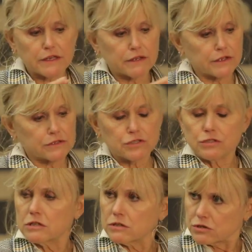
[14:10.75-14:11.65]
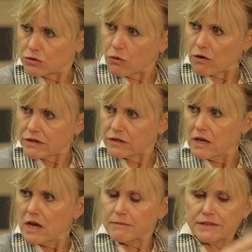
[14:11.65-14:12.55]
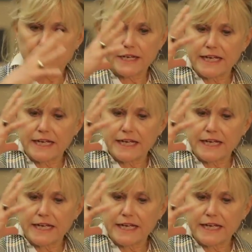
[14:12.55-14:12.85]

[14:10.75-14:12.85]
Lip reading: They're short, but